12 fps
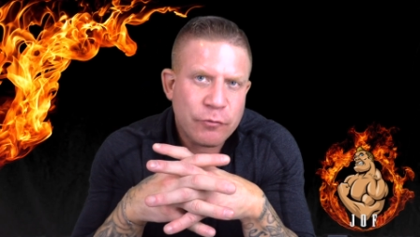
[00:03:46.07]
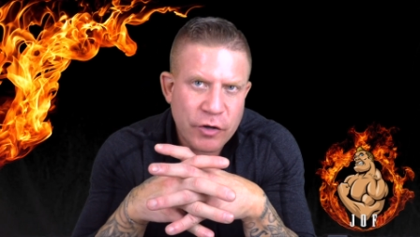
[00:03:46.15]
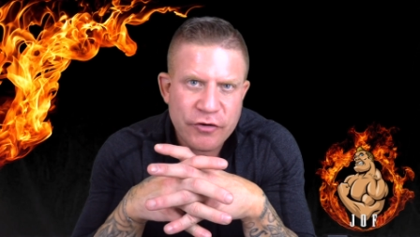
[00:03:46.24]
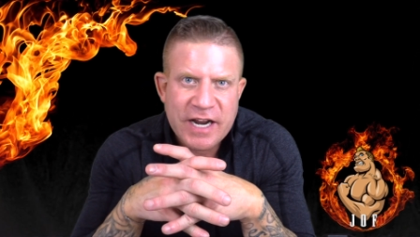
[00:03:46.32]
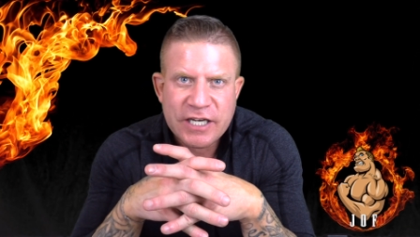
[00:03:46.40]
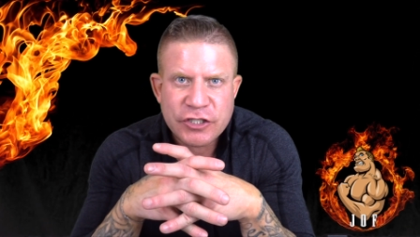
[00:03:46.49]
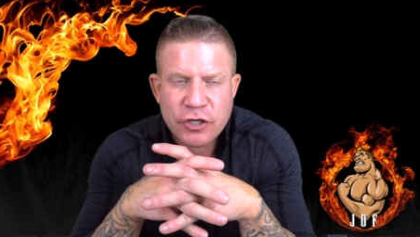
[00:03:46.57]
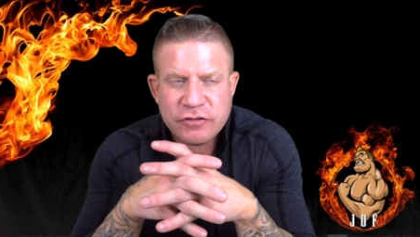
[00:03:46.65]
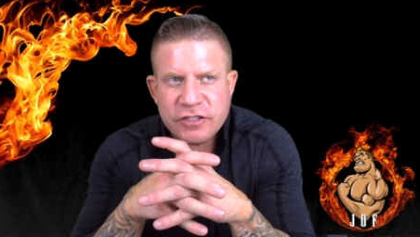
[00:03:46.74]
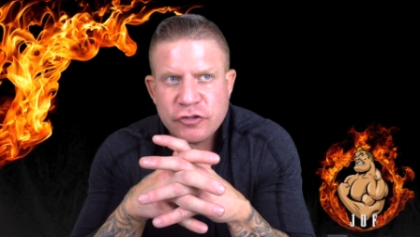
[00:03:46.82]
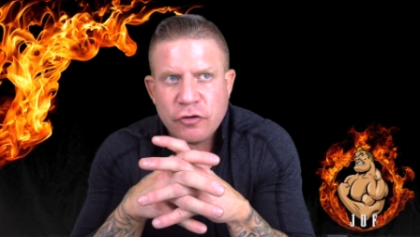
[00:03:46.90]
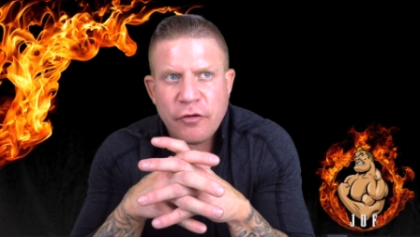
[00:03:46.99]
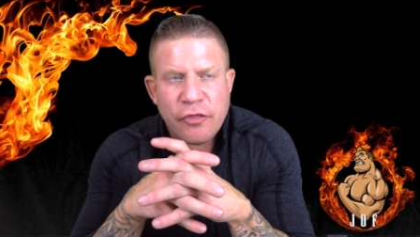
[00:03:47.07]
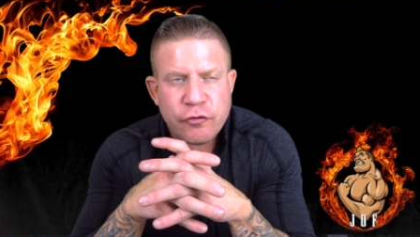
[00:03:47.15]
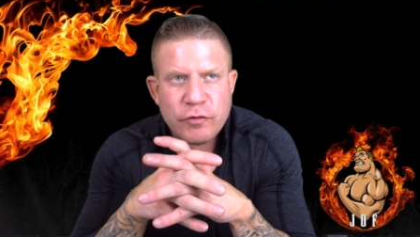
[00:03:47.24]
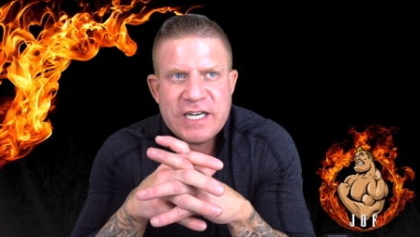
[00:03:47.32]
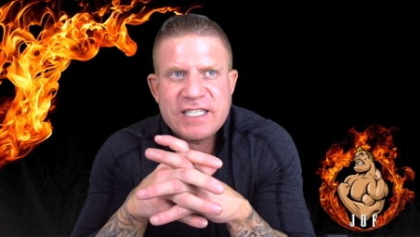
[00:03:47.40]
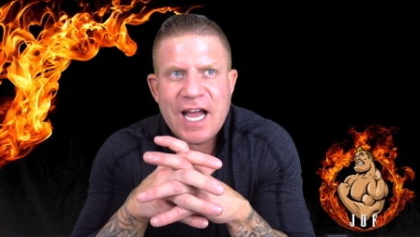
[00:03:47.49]
rear naked choked this girl
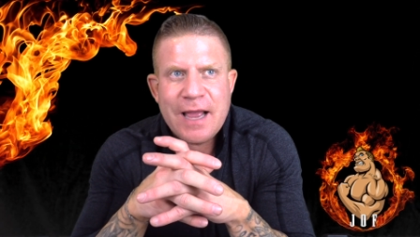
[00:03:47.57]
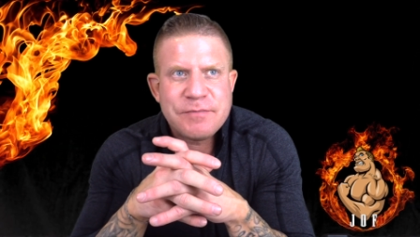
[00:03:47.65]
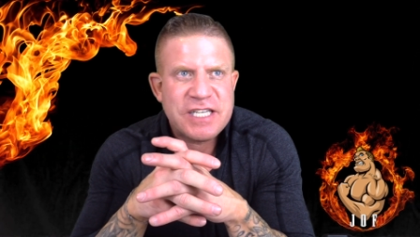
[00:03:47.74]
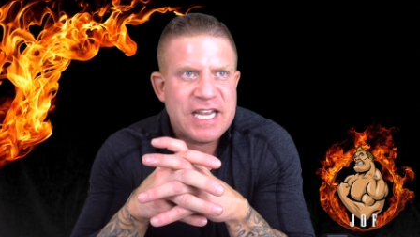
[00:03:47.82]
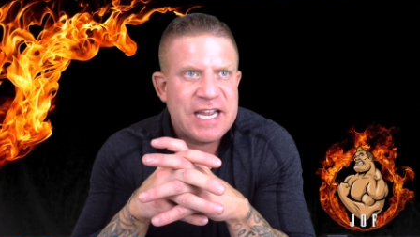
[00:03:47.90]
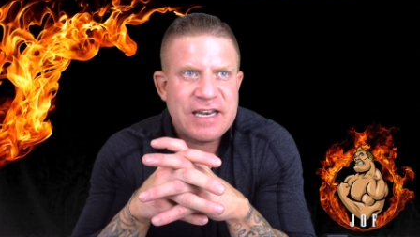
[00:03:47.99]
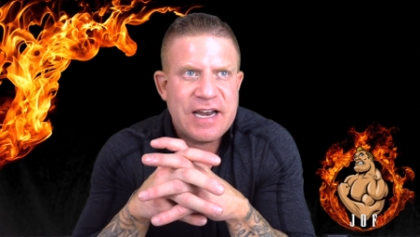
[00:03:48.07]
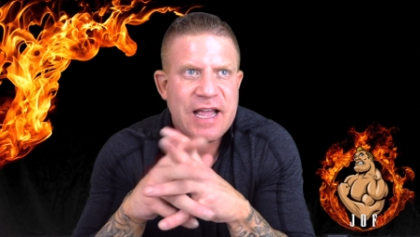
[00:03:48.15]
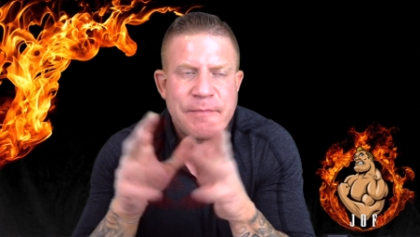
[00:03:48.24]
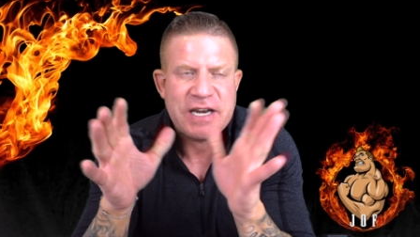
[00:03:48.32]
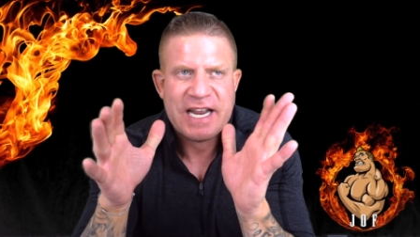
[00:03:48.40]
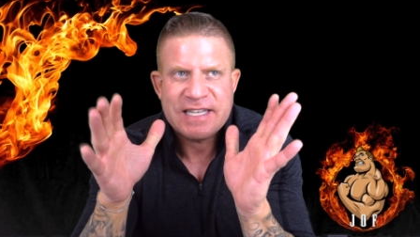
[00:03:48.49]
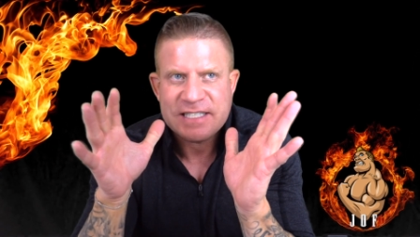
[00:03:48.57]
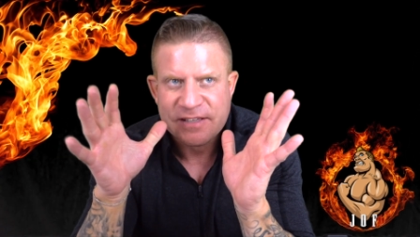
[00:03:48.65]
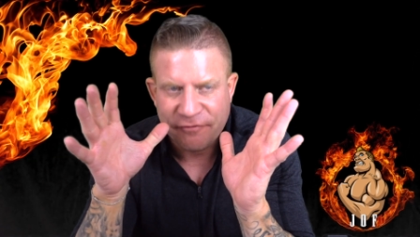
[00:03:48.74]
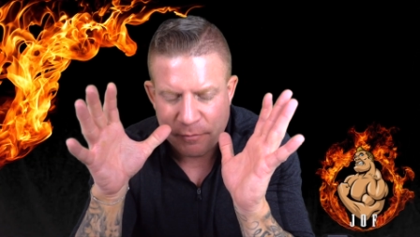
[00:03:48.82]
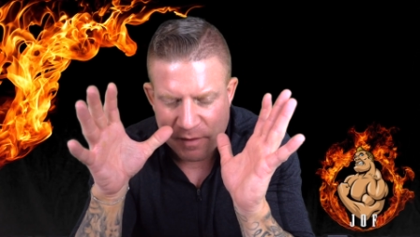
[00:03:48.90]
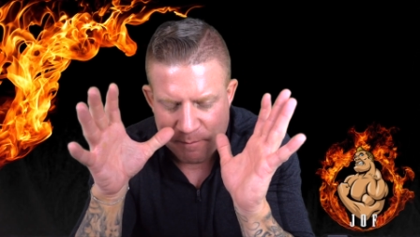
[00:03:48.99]
3 times
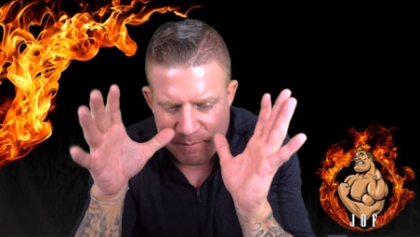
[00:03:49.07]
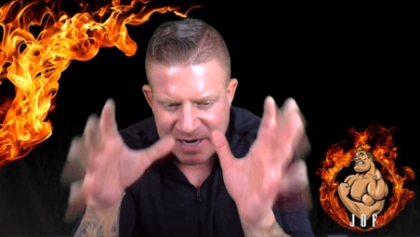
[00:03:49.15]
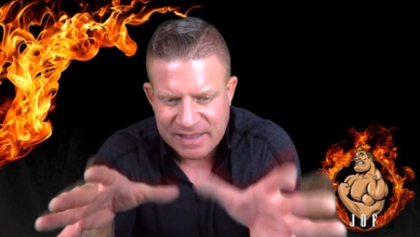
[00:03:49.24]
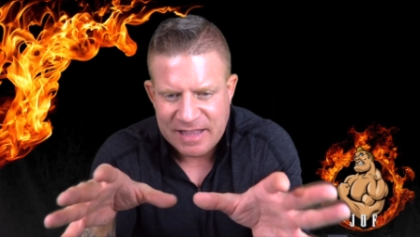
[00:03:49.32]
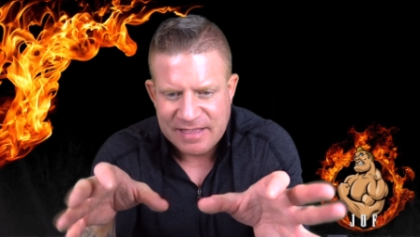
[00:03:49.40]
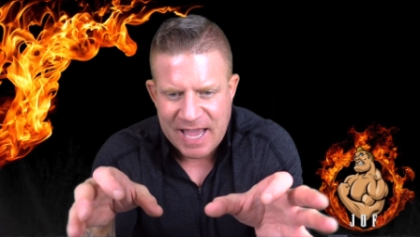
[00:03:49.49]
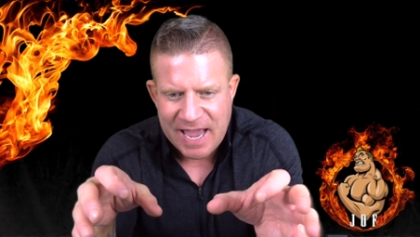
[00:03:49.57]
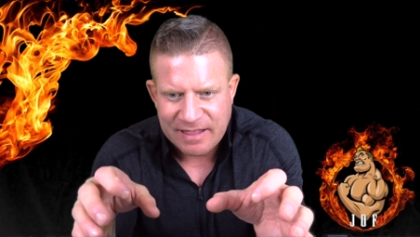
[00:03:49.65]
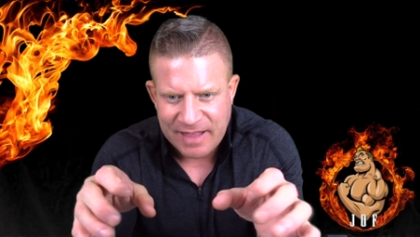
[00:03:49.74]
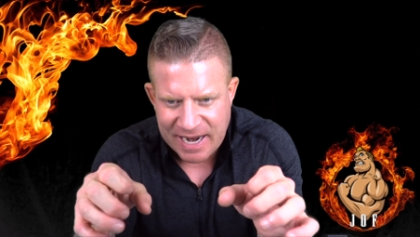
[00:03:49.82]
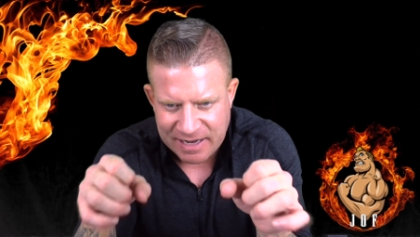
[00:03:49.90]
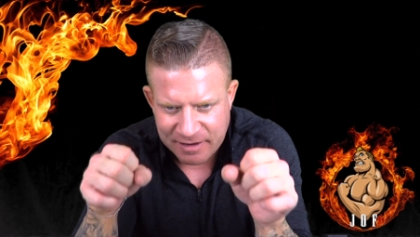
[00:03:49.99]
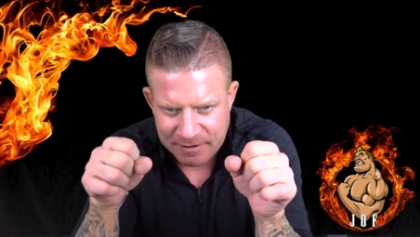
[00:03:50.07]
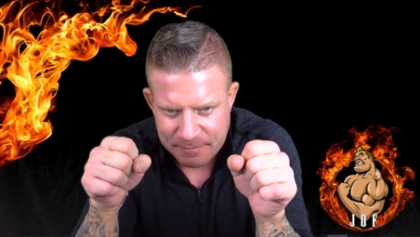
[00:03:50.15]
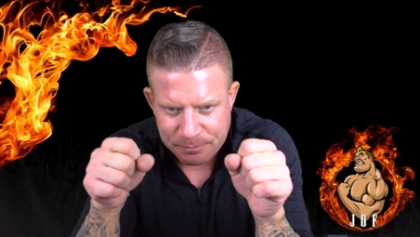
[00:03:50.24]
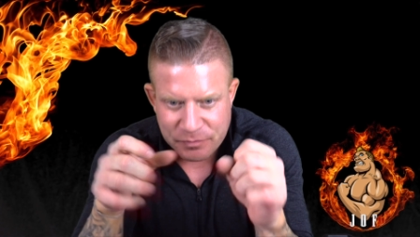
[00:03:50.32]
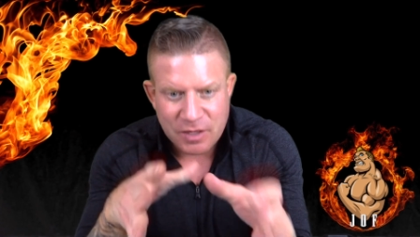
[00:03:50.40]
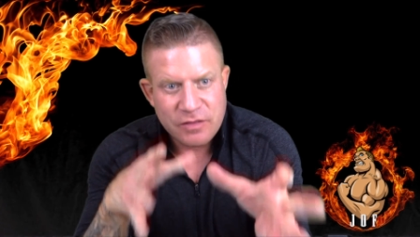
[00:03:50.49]
from the minute that
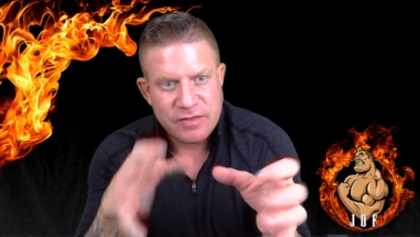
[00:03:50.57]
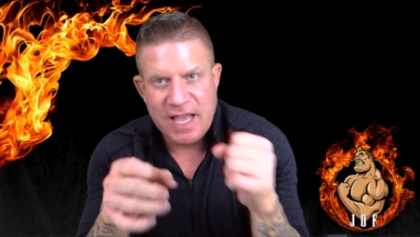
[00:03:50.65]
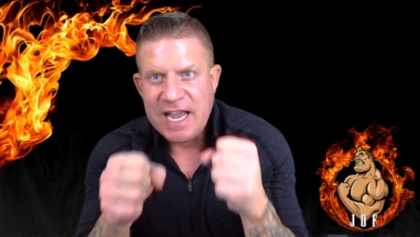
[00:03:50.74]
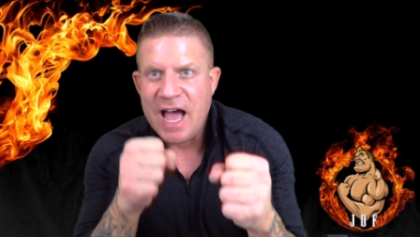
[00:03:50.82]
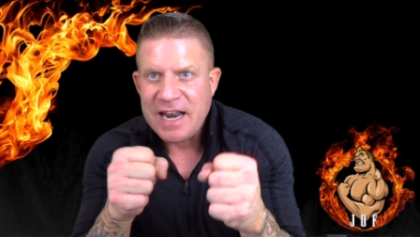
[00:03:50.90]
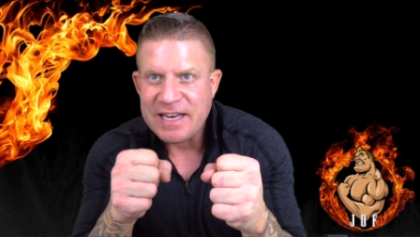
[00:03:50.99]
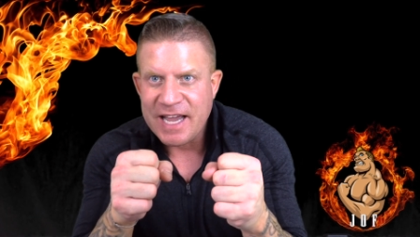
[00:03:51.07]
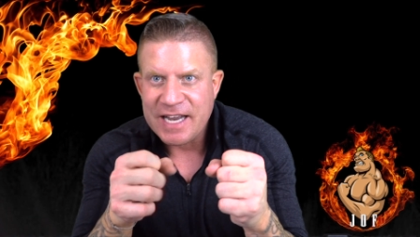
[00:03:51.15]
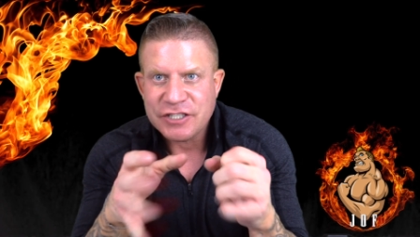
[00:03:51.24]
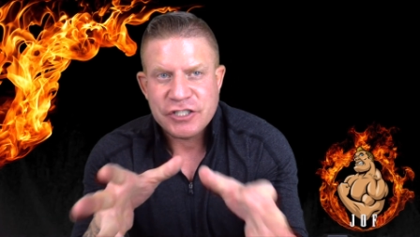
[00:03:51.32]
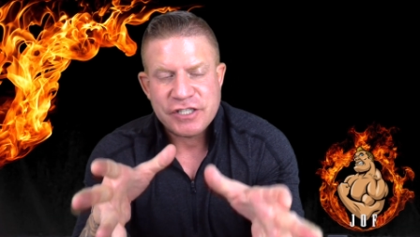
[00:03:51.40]
they got engaged,